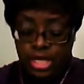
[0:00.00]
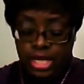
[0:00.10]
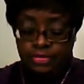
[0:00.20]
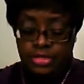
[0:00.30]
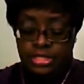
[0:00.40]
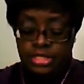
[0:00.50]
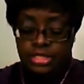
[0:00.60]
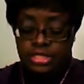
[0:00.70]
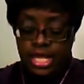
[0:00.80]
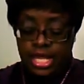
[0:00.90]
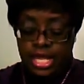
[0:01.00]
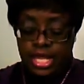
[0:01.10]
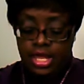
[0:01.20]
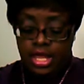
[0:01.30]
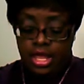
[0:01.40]
And this is
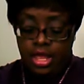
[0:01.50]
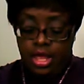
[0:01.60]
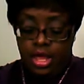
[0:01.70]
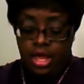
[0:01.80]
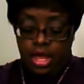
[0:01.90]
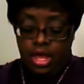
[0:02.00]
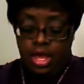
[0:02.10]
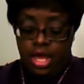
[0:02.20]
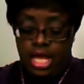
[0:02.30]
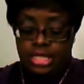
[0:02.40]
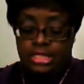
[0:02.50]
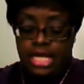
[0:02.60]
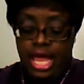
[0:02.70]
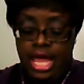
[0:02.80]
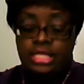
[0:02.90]
a
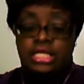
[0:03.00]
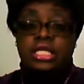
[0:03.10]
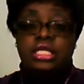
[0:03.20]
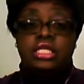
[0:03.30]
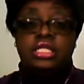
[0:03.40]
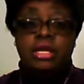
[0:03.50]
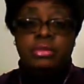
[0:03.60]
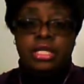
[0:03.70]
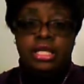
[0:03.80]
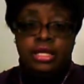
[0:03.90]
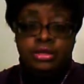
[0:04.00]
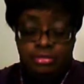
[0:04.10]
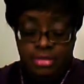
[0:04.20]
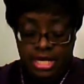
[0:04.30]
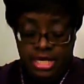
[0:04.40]
non-stimulant
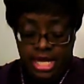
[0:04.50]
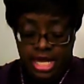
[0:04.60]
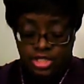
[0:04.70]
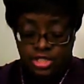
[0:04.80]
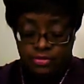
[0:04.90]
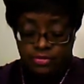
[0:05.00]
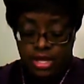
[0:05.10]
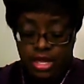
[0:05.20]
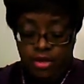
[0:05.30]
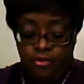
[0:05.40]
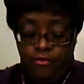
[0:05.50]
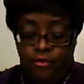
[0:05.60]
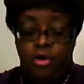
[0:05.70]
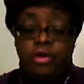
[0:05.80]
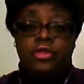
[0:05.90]
medication
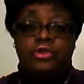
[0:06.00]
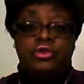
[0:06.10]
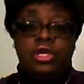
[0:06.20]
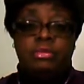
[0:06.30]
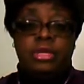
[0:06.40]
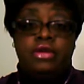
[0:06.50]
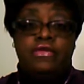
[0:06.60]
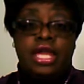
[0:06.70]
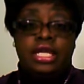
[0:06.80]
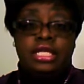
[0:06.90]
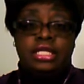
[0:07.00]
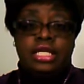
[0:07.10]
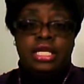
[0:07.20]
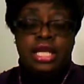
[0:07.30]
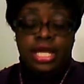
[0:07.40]
for the treatment of ADD
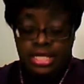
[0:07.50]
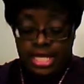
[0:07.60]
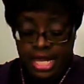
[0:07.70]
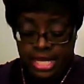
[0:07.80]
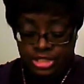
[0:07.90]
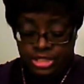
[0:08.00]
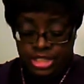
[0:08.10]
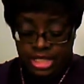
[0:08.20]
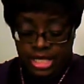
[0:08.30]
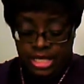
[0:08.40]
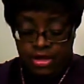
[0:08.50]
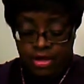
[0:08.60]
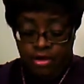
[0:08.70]
and ADHD,